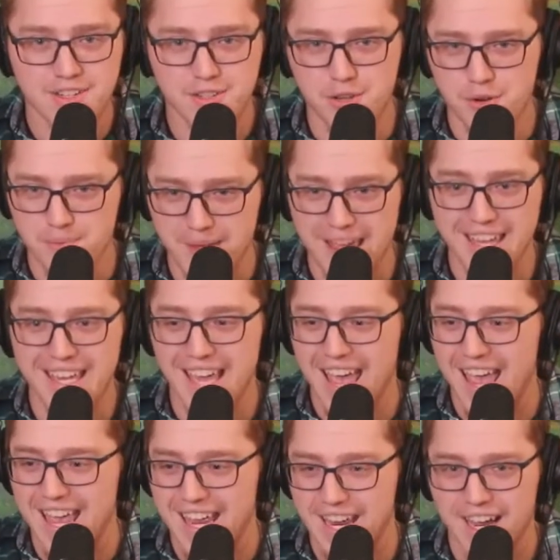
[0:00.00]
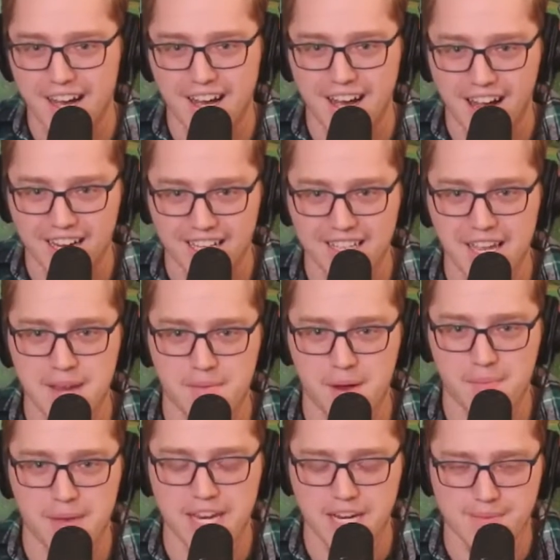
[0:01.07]
to make a claim
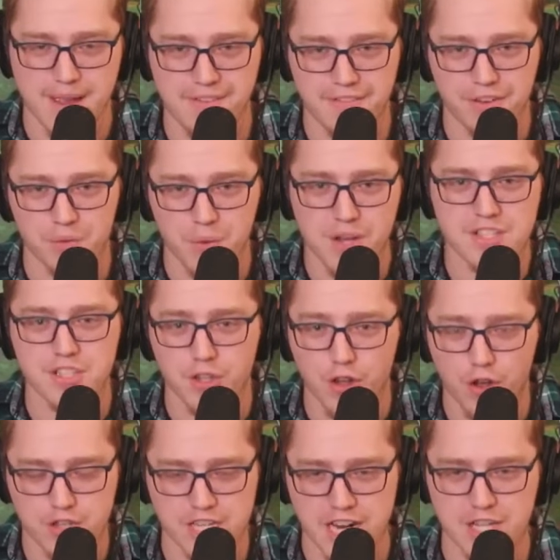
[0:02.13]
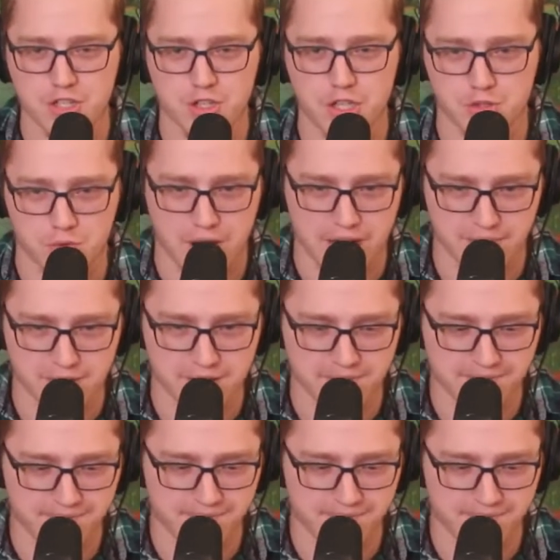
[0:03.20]
on Baker Mayfield was the Los Angeles Rams.